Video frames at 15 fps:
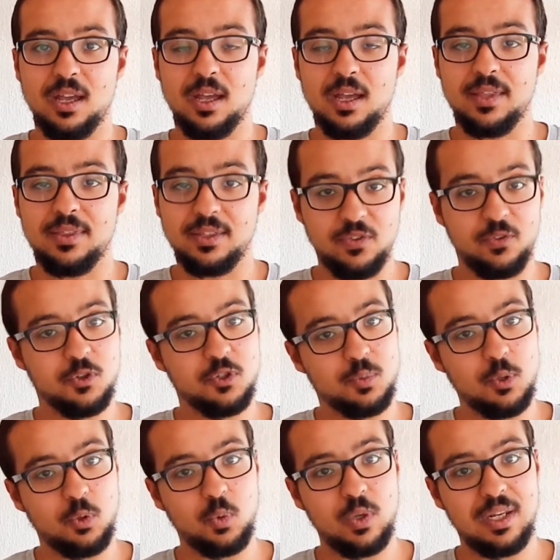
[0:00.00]
uh, the difference
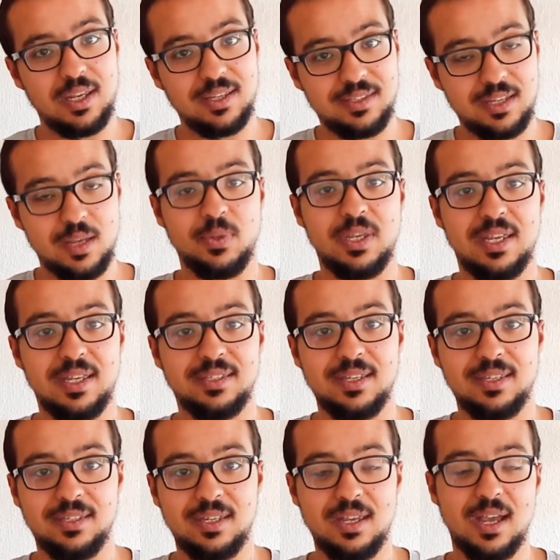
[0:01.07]
between SAP
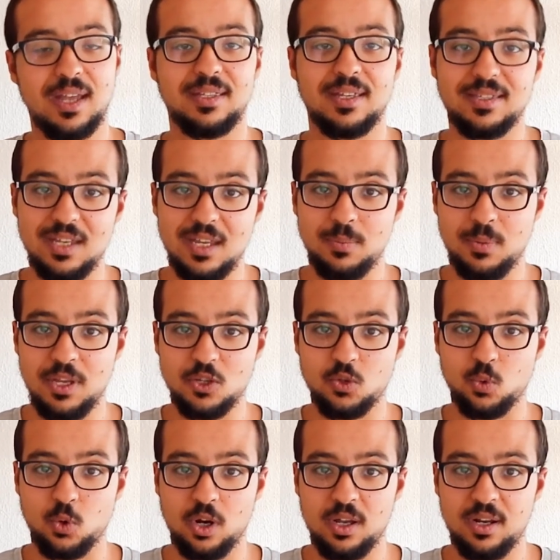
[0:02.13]
ECC and SAP
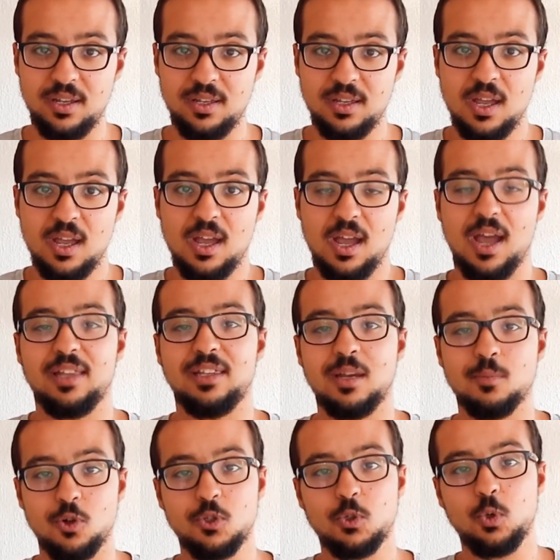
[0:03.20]
S4HANA. And
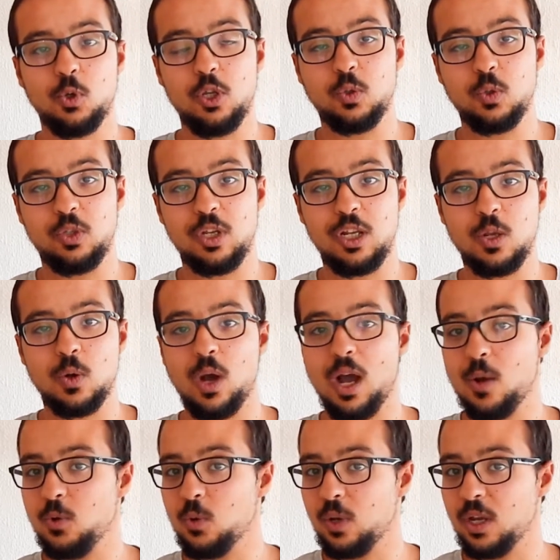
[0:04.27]
I'm also going to tell you
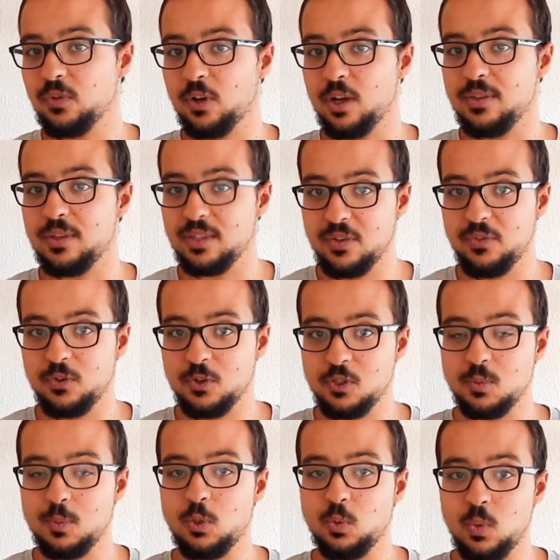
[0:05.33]
how you can find the
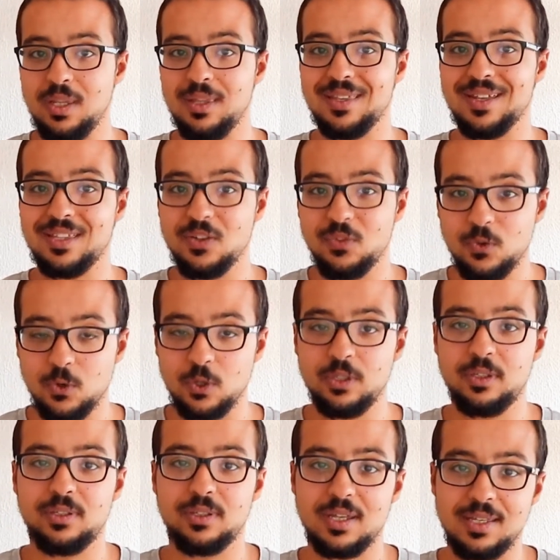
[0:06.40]
difference between the
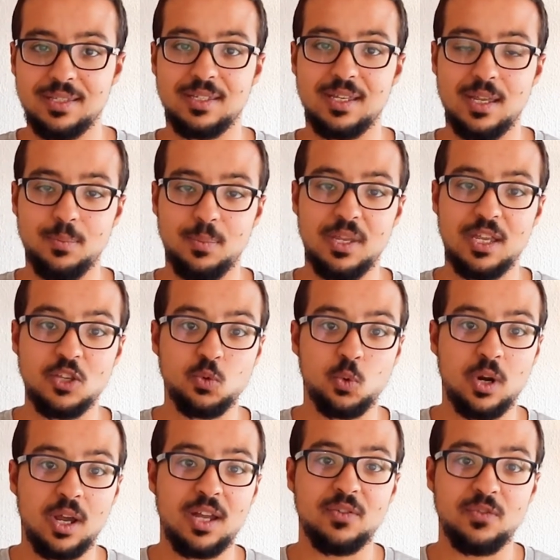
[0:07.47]
different SAP
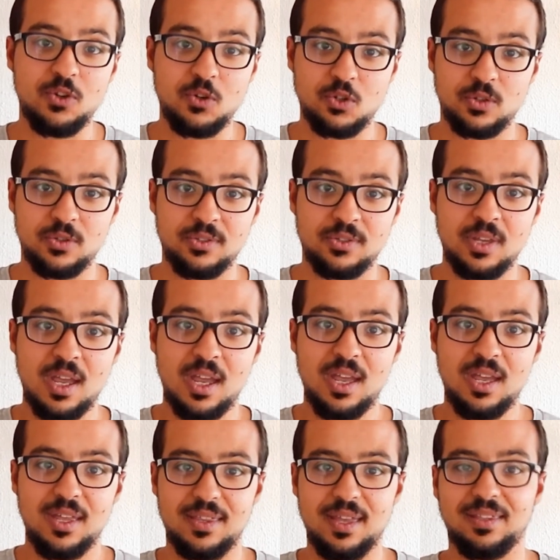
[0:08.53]
S4HANA versions
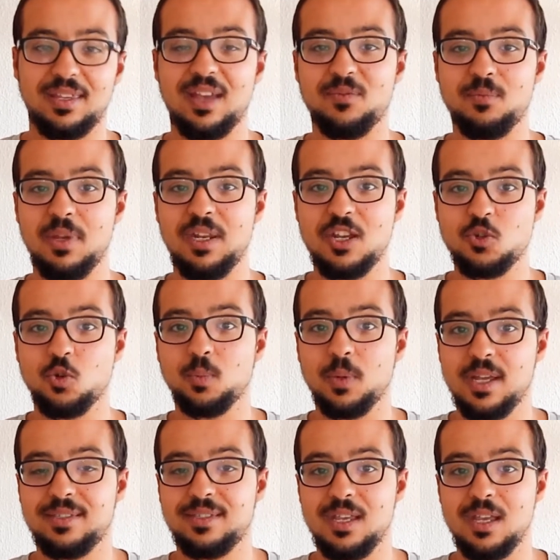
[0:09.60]
that have been issued
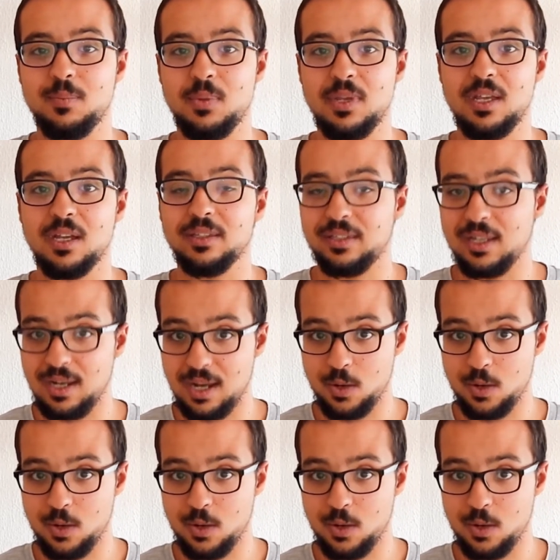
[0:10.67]
by SAP until